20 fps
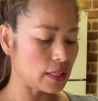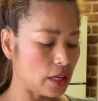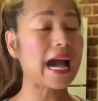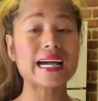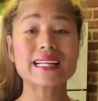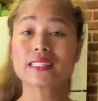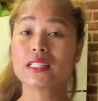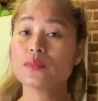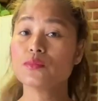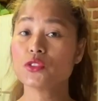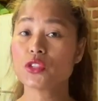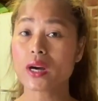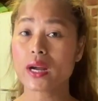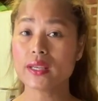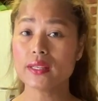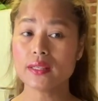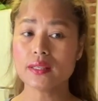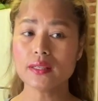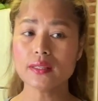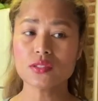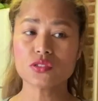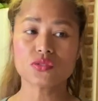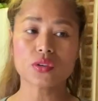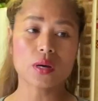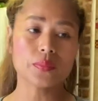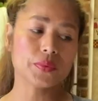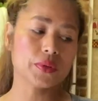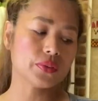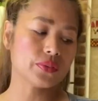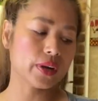active dry yeast,
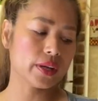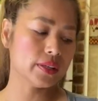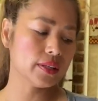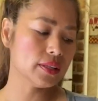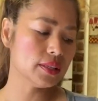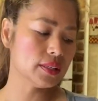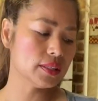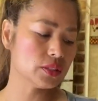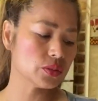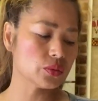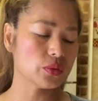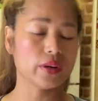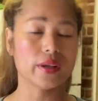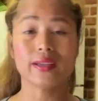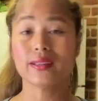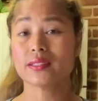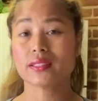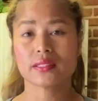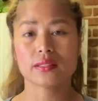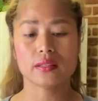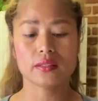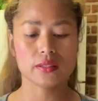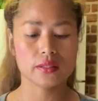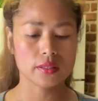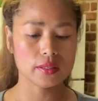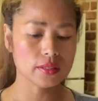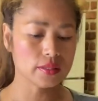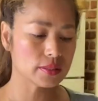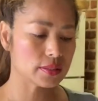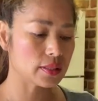rapid dry yeast, or instant
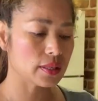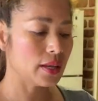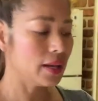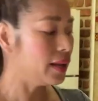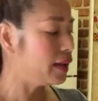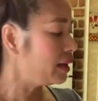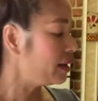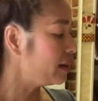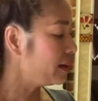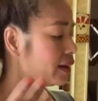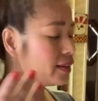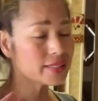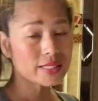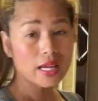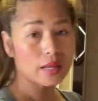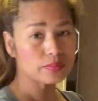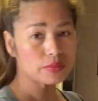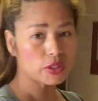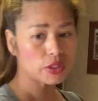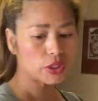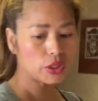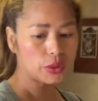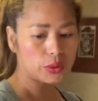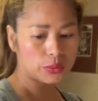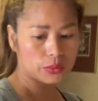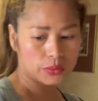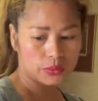yeast. It's up to you.